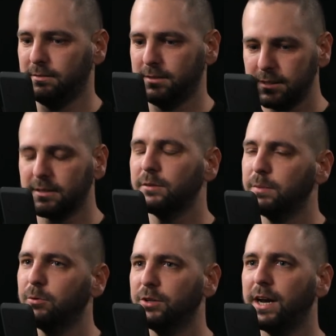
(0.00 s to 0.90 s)
these are the
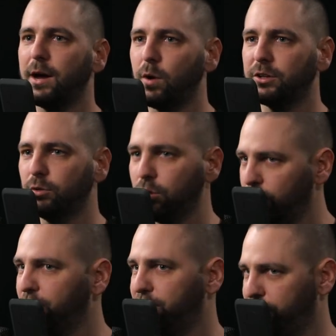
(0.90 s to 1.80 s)
people that I want to
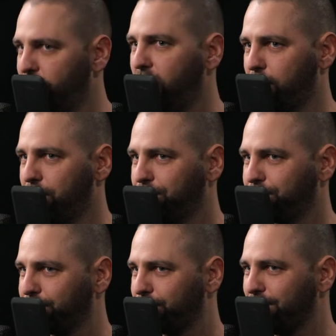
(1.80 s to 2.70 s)
learn from.
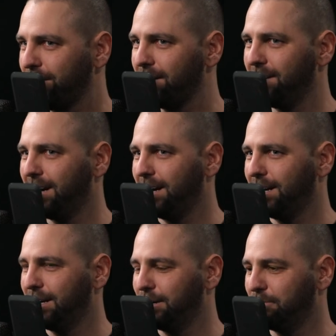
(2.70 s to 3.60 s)

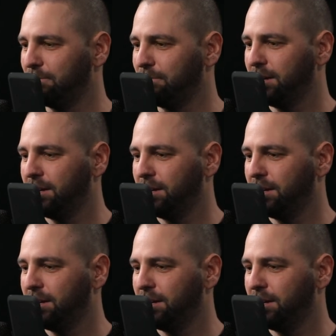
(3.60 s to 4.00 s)
Um,